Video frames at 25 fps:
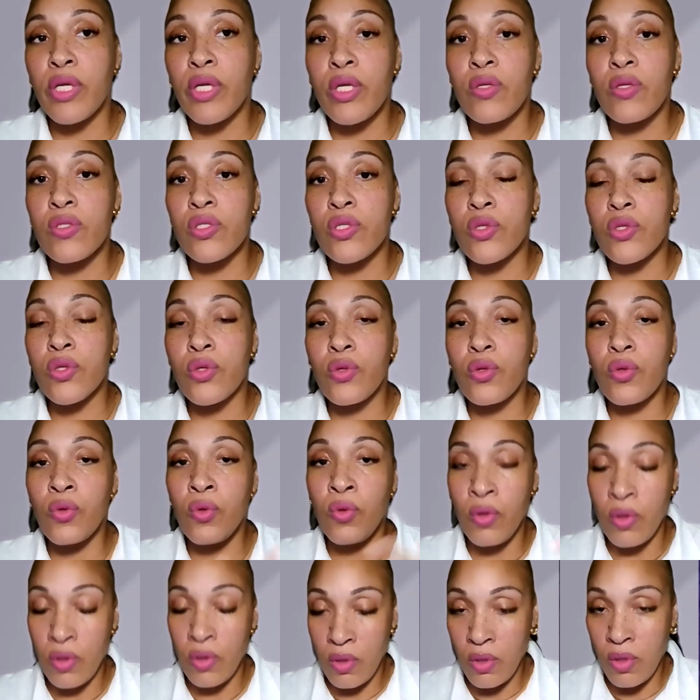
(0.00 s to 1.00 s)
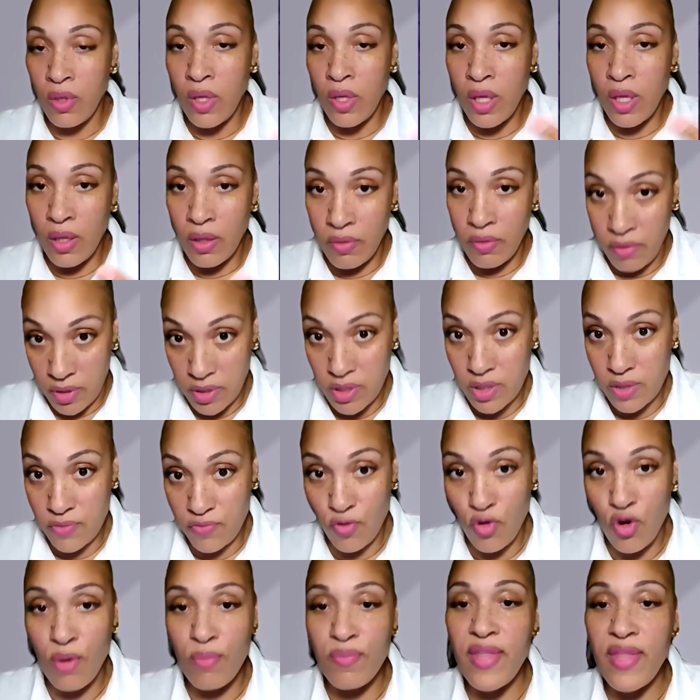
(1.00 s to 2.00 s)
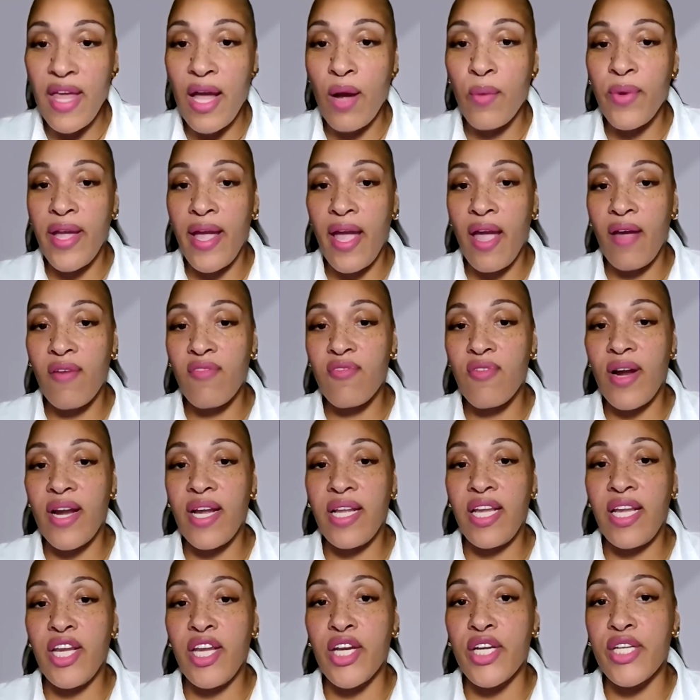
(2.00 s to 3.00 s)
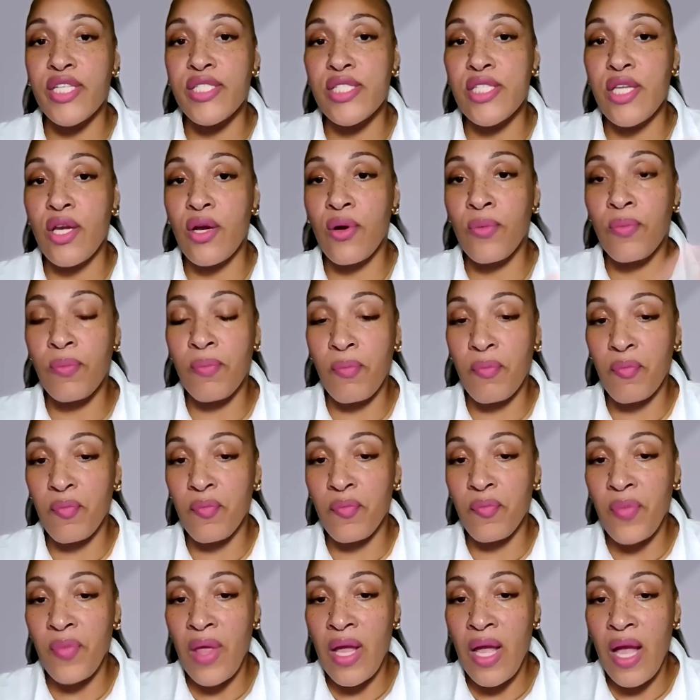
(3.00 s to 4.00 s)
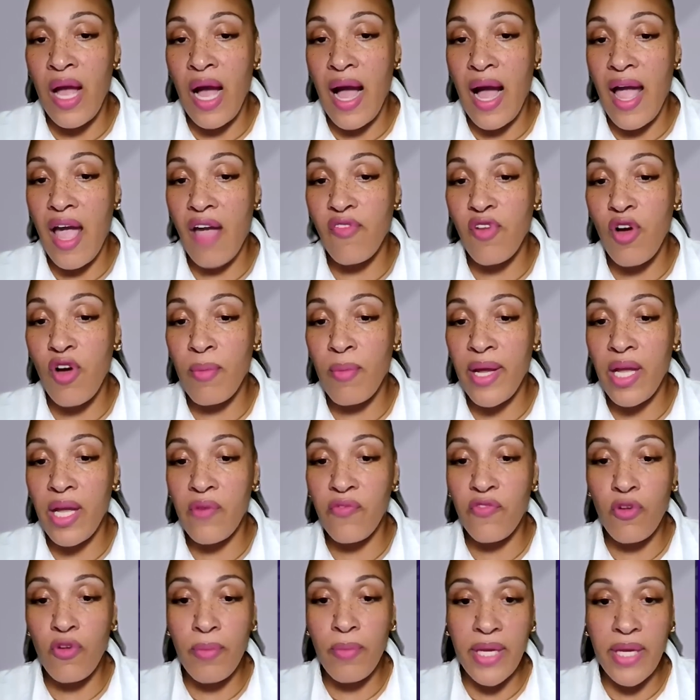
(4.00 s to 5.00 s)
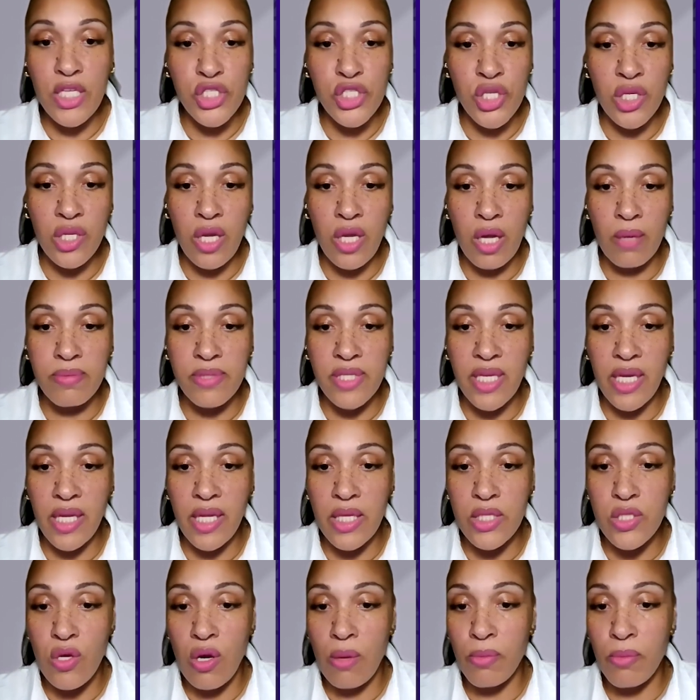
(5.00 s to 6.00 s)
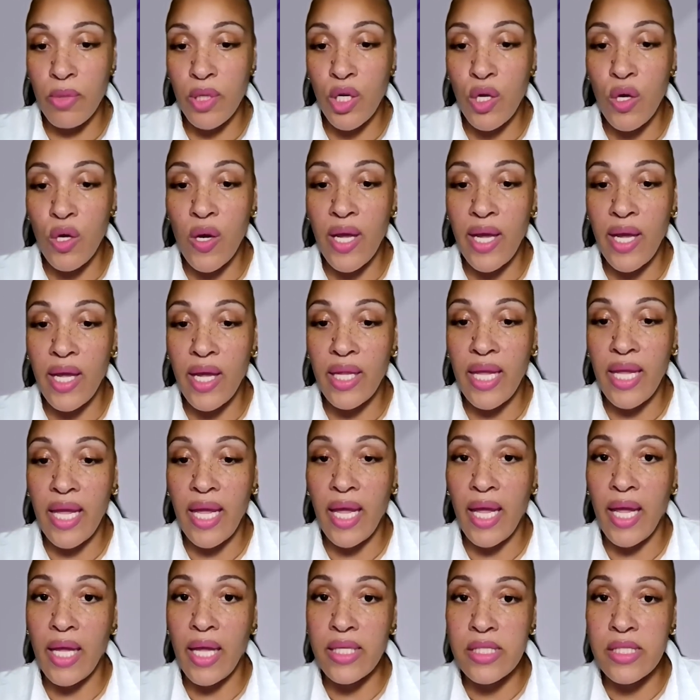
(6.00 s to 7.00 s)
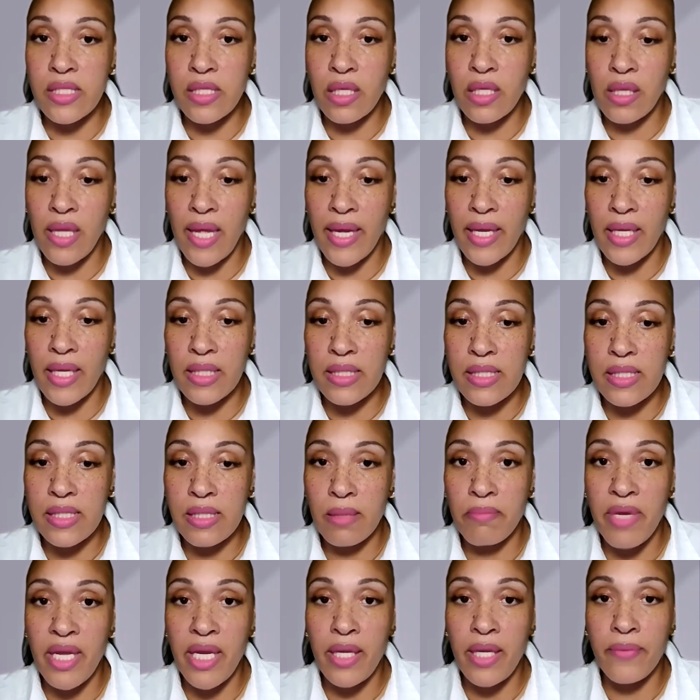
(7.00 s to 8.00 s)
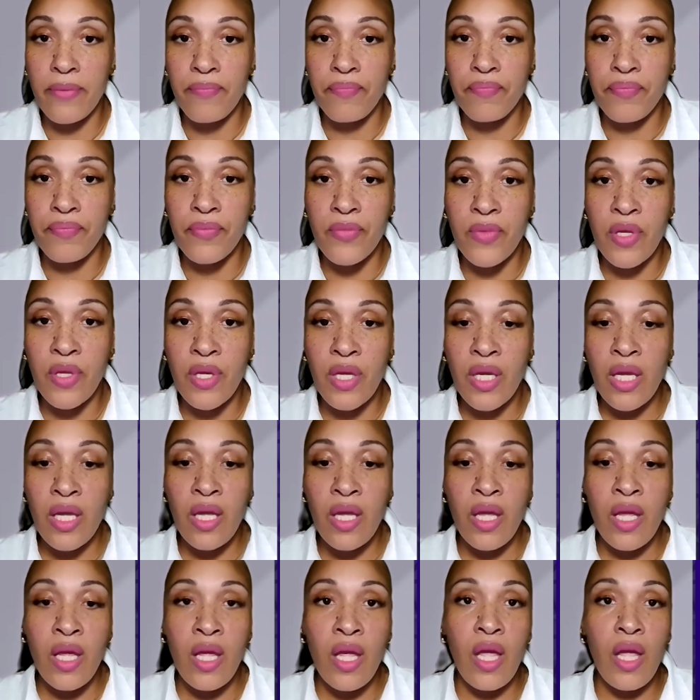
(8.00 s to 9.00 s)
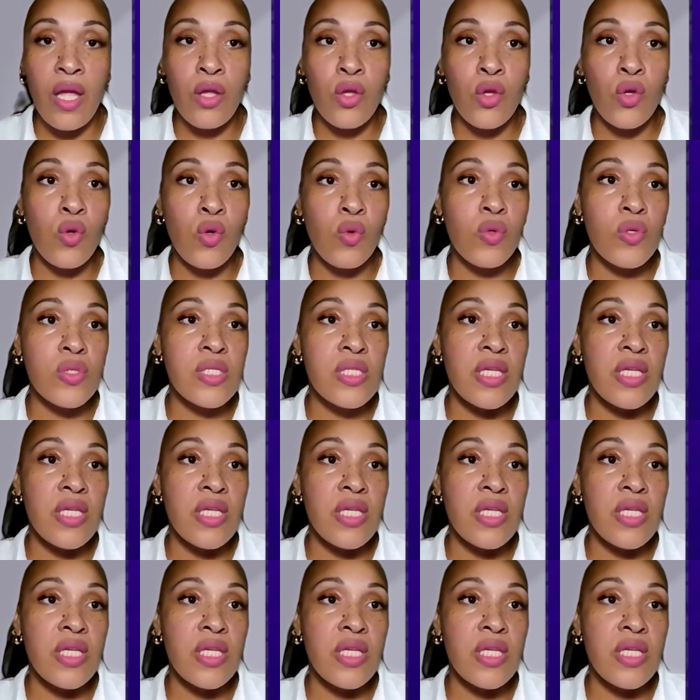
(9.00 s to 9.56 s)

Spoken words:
it'll bring you to this form that we have right here. So I have all my information updated. So I'm going to go ahead and select submit. And